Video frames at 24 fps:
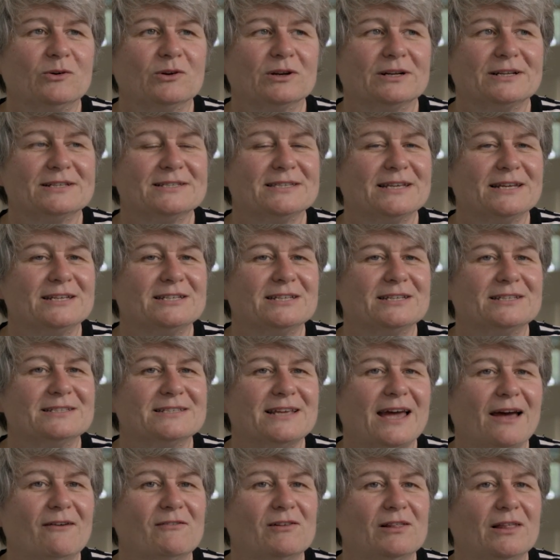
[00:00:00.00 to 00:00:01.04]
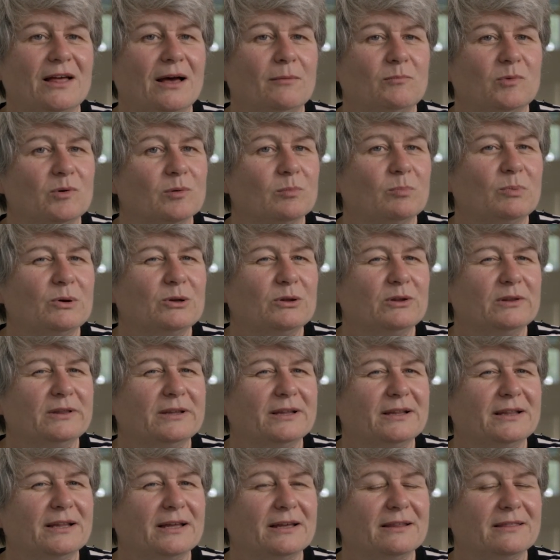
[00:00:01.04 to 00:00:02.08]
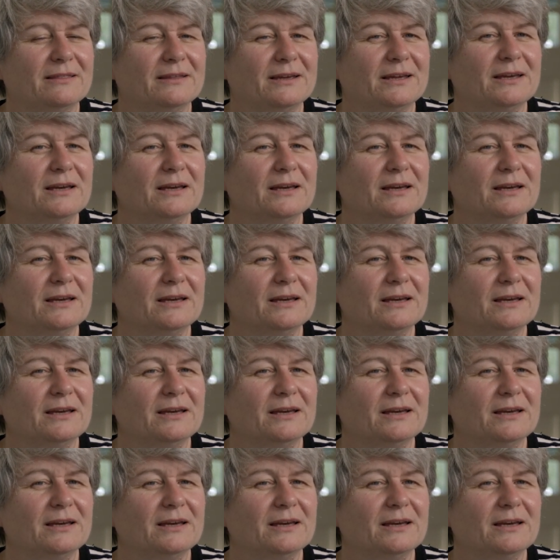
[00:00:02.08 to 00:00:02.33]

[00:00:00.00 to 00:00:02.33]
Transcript: organizations have a lot more pull than they